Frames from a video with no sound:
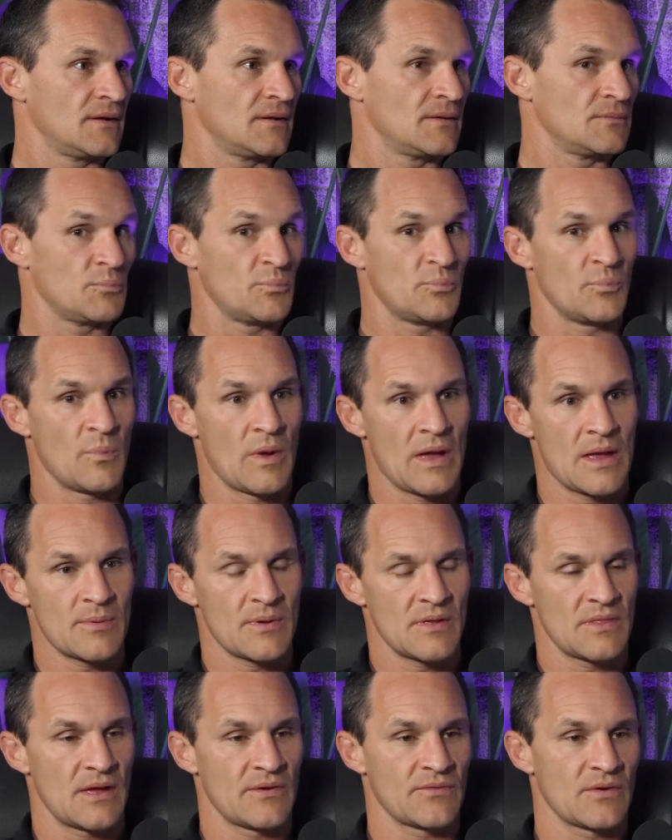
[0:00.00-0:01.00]

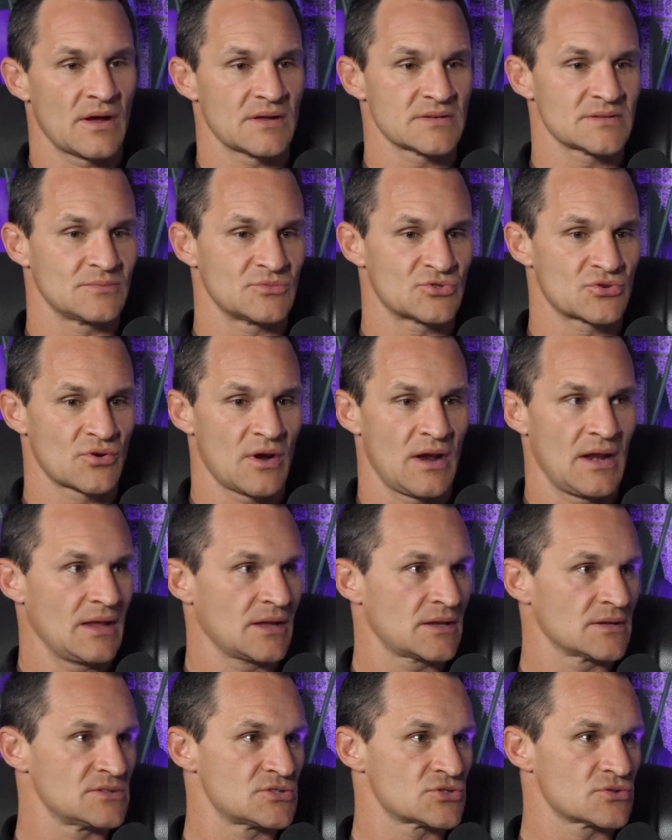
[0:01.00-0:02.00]
maybe they've got some training
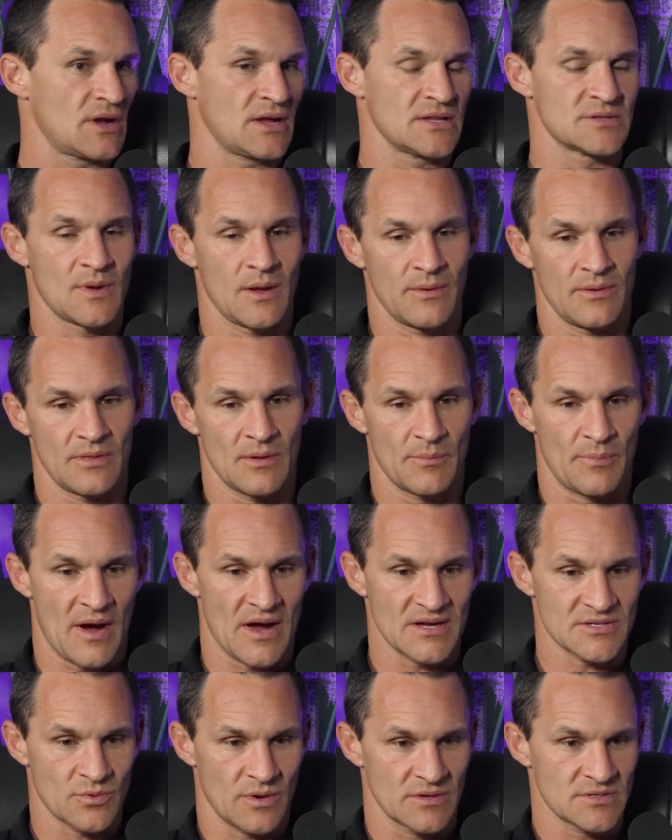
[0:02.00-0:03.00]
constraints. Maybe the
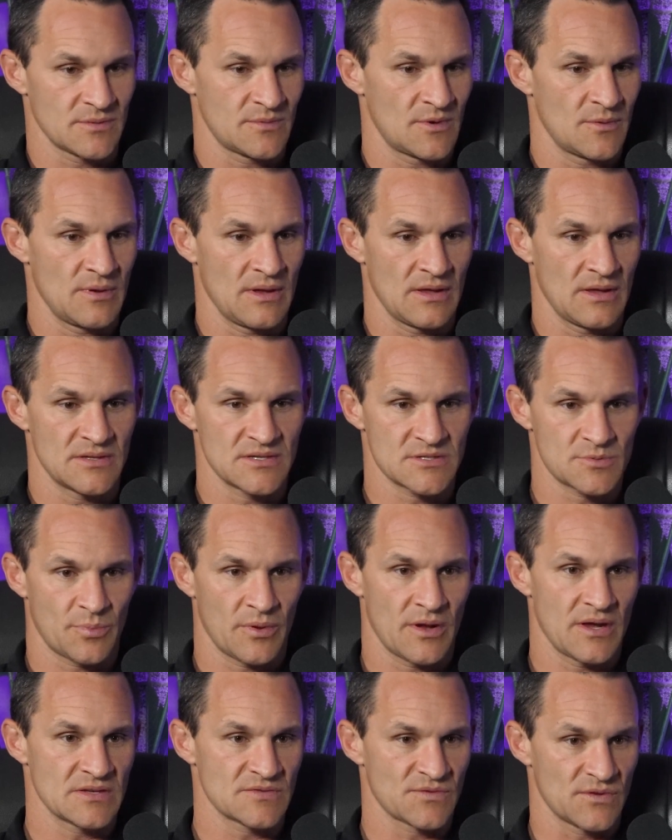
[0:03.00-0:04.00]
boss wants them to be at this
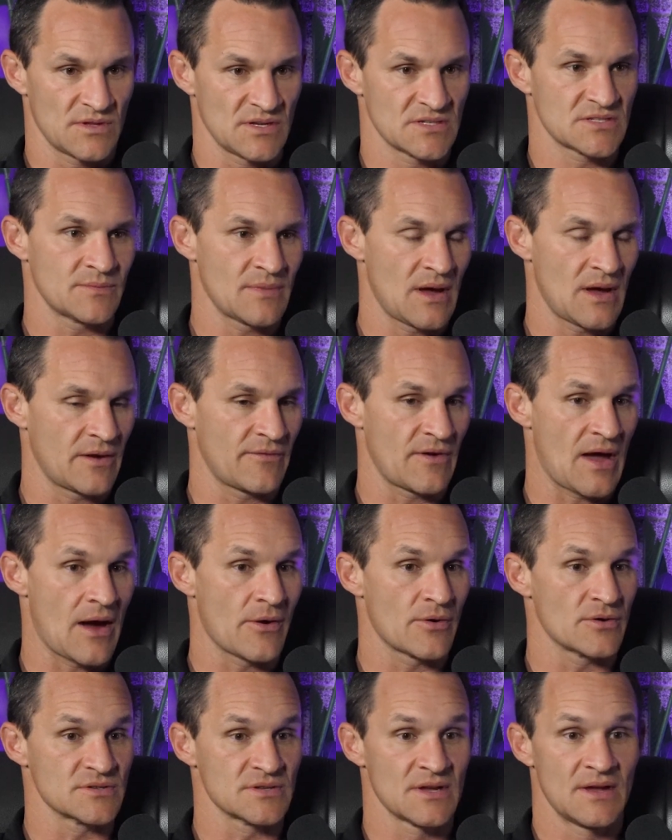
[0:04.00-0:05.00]
place for this amount of
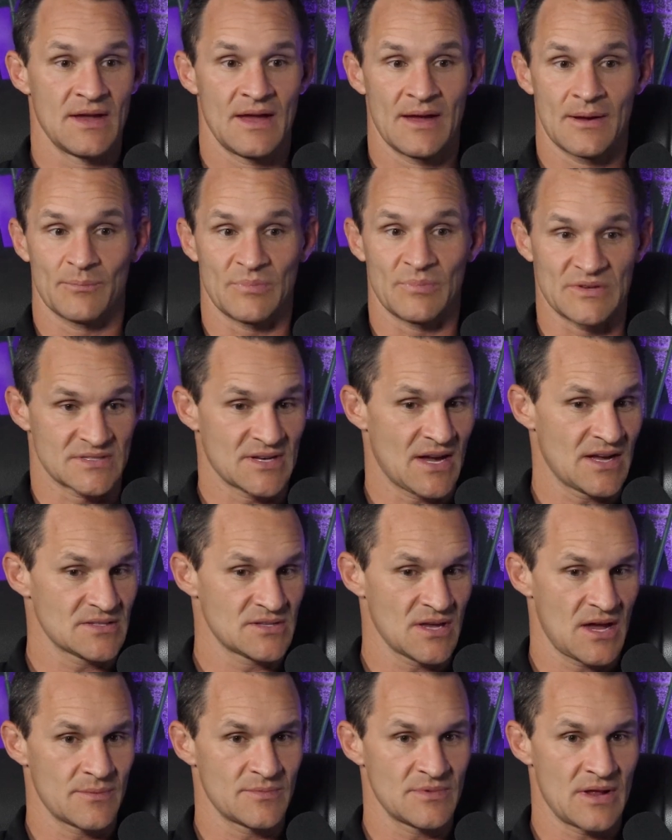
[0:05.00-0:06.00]
hours. Besides
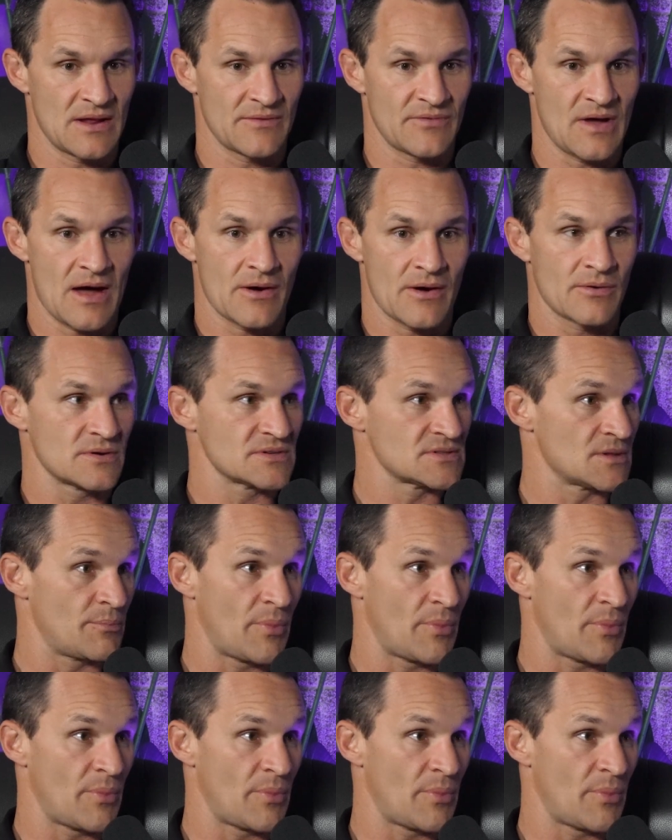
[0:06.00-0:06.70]
that amount of hours, the